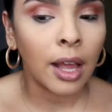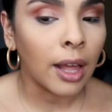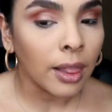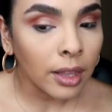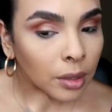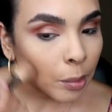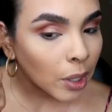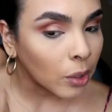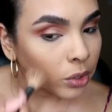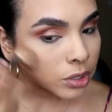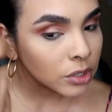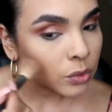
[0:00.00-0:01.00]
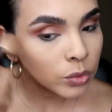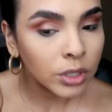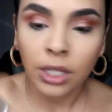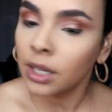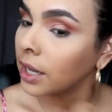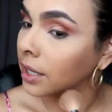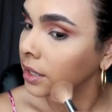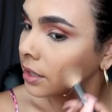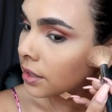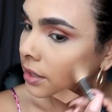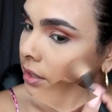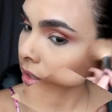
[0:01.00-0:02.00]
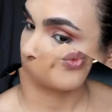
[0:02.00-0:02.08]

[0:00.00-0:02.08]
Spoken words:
I like the powder. It's really nice.